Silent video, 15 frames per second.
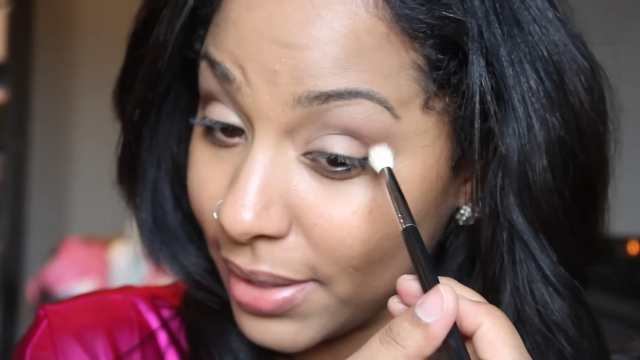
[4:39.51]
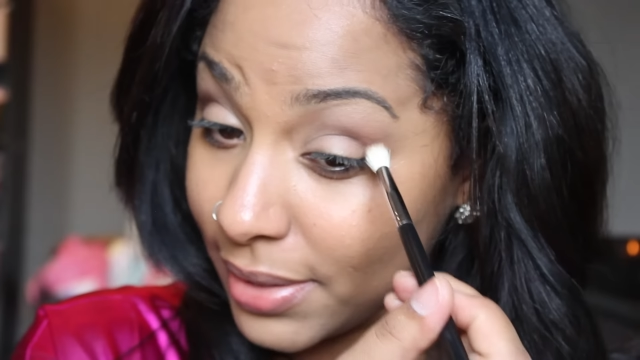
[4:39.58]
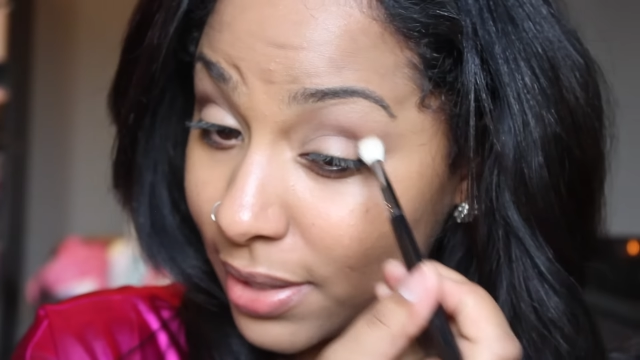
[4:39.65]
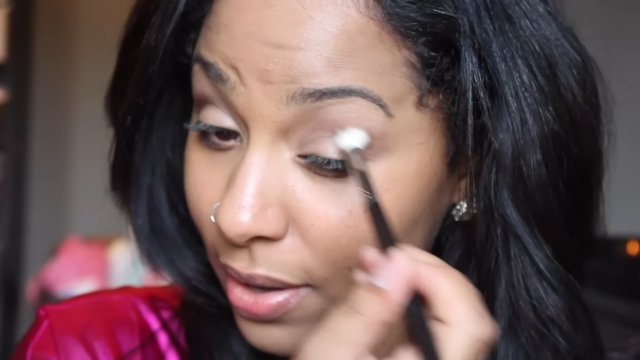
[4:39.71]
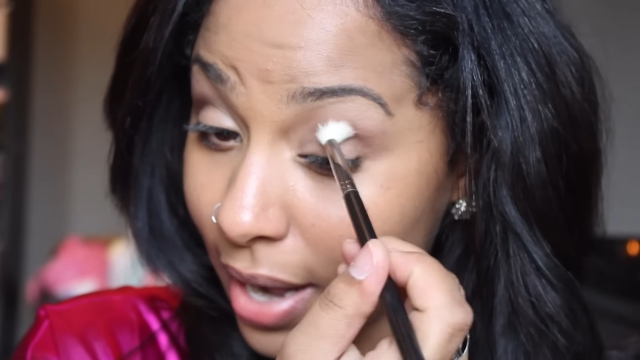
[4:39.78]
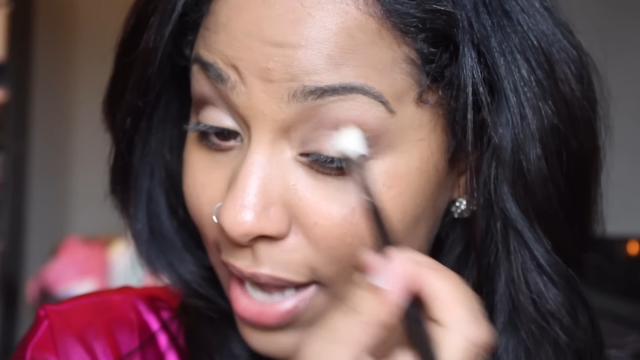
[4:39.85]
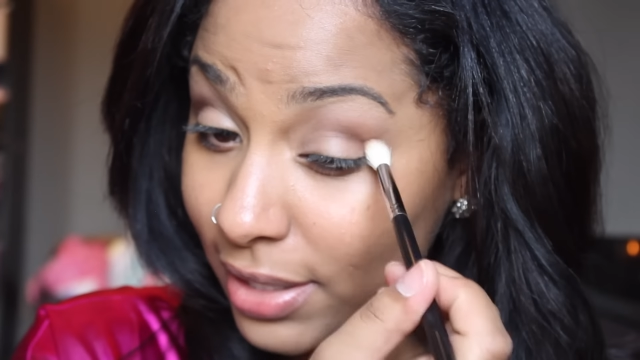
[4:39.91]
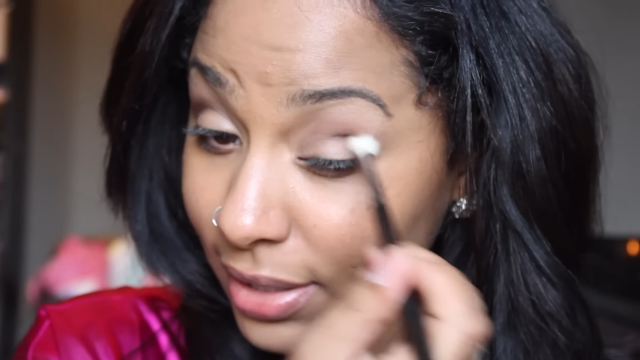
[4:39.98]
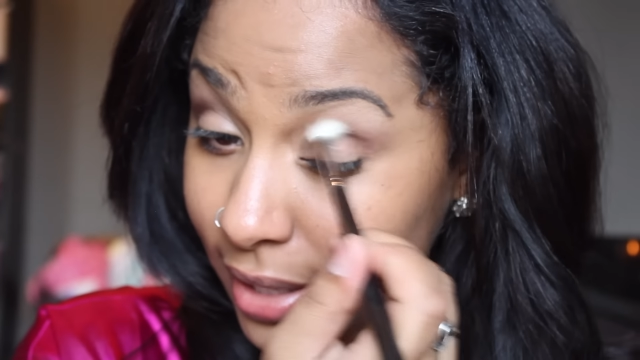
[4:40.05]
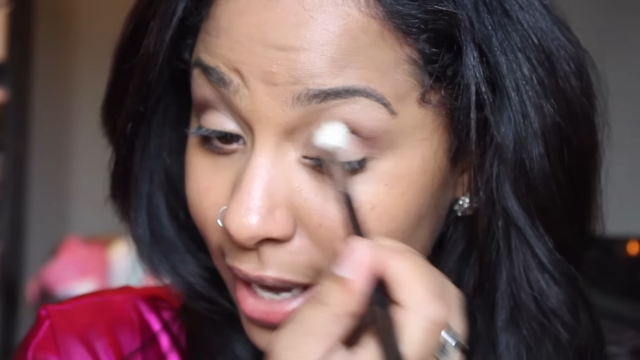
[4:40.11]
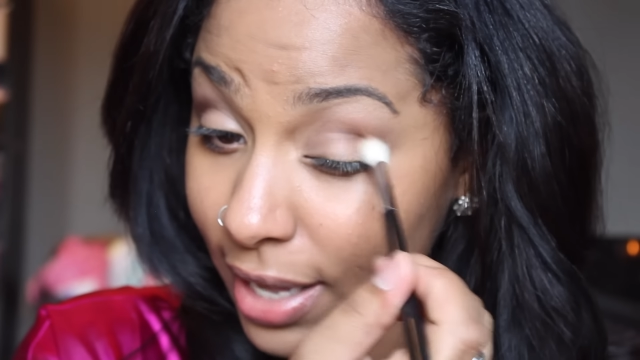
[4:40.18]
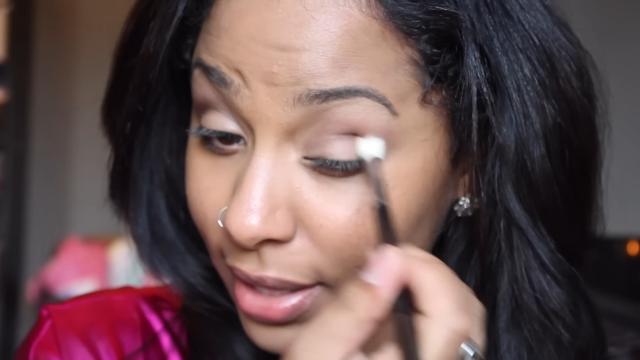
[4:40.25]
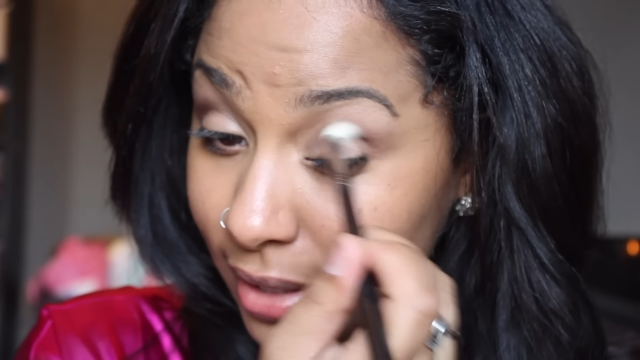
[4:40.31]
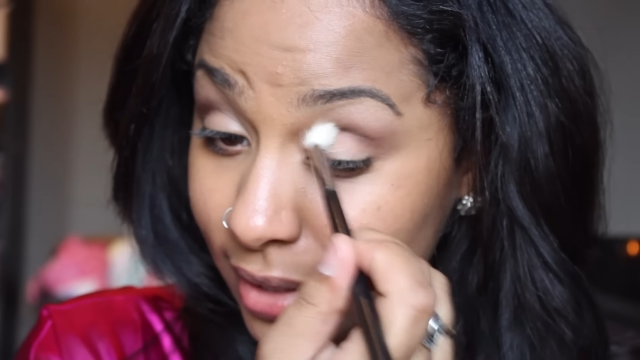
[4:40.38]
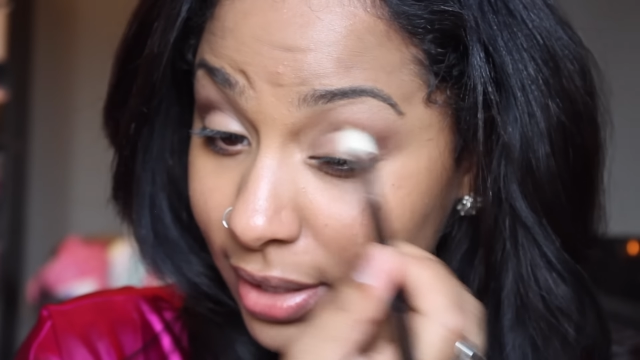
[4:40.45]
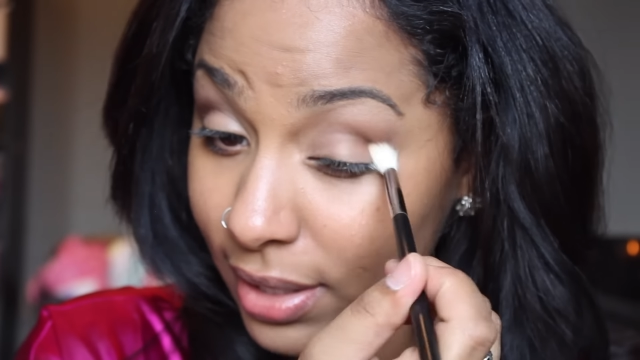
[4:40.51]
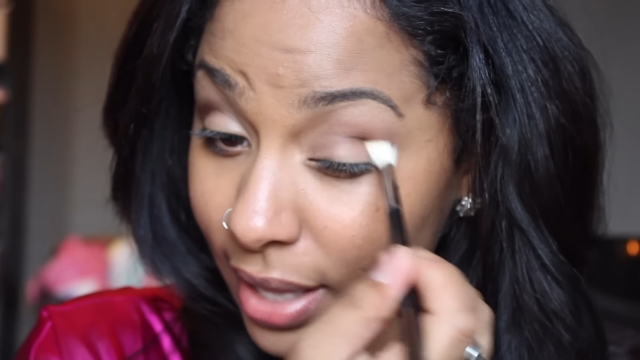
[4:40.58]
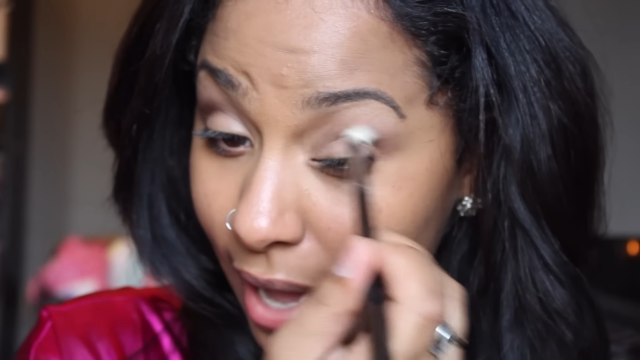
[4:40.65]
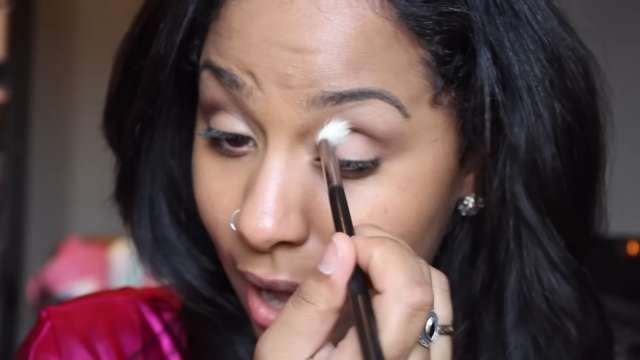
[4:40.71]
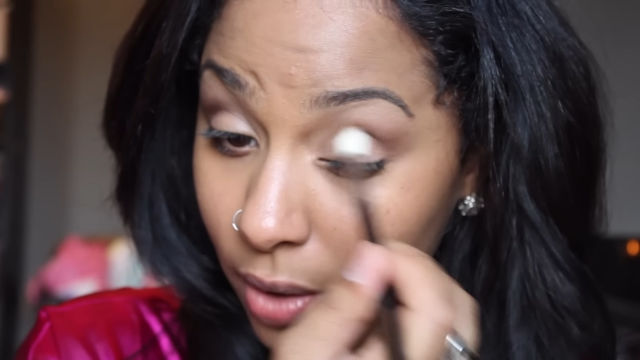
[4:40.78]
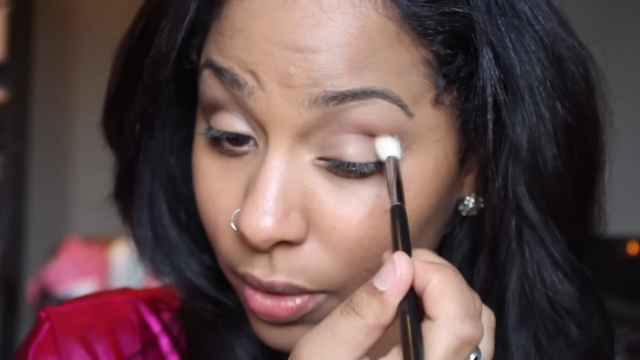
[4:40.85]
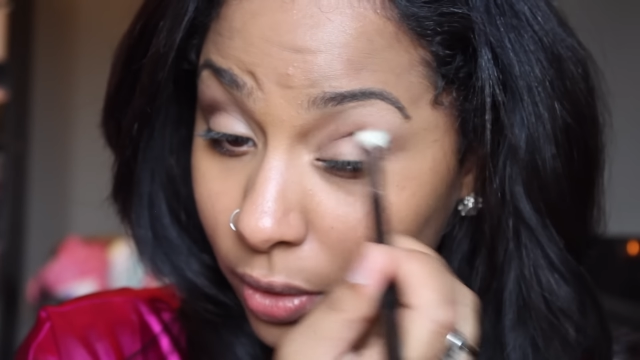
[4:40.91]
so I just add this to the
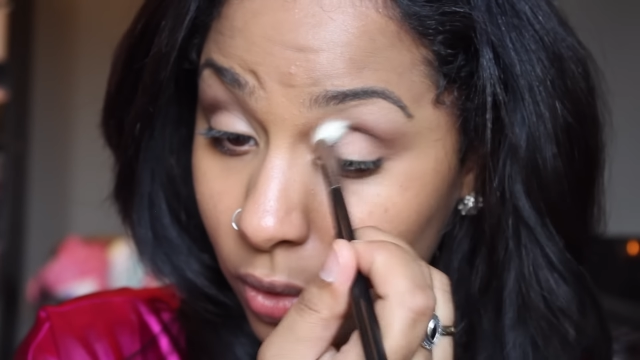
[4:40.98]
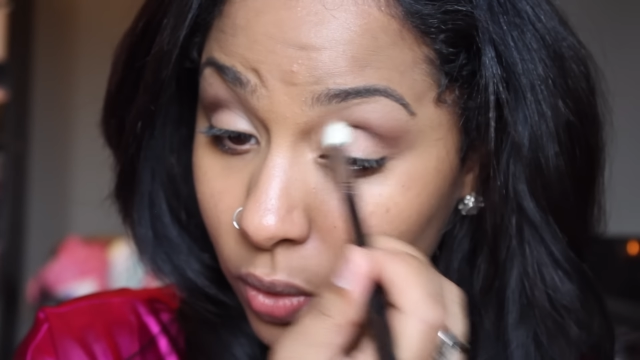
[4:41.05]
outer